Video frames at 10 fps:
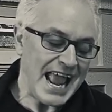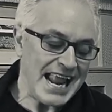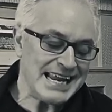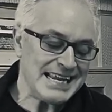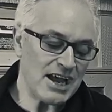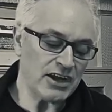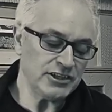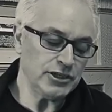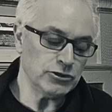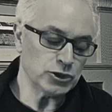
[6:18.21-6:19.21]
any
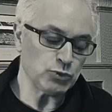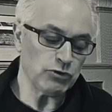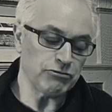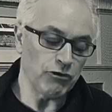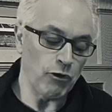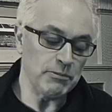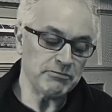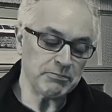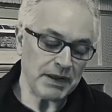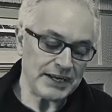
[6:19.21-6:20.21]
unusual form
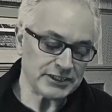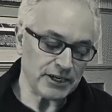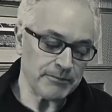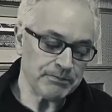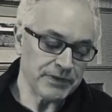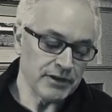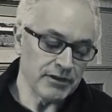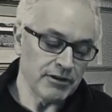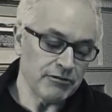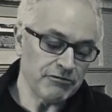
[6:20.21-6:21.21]
of pleasure,
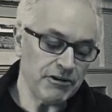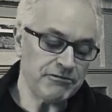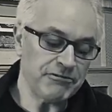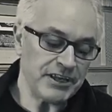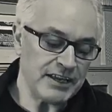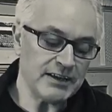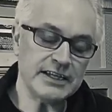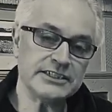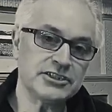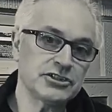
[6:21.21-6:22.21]
for fear
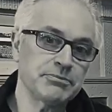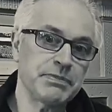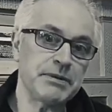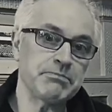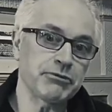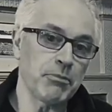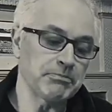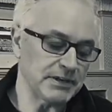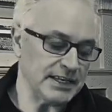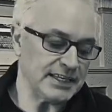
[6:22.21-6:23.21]
it should be
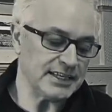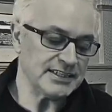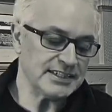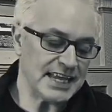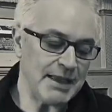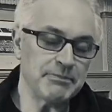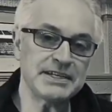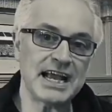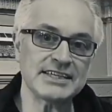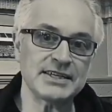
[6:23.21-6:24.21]
promptly condemned
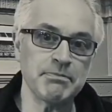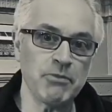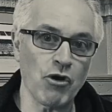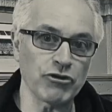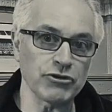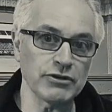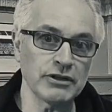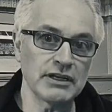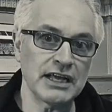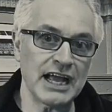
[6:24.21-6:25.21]
as immoral
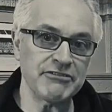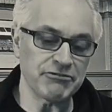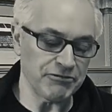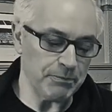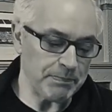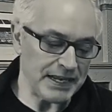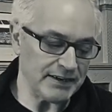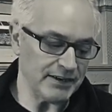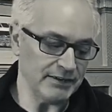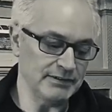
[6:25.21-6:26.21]
and
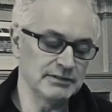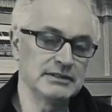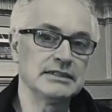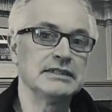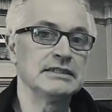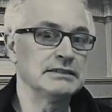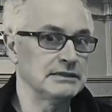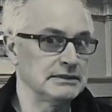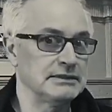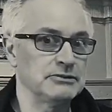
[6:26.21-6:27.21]
forbidden.
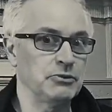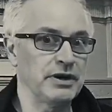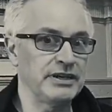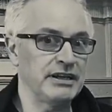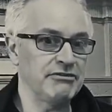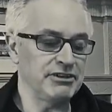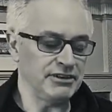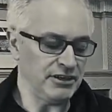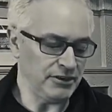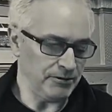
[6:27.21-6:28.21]
One never
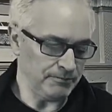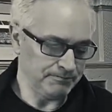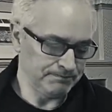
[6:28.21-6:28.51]
knew.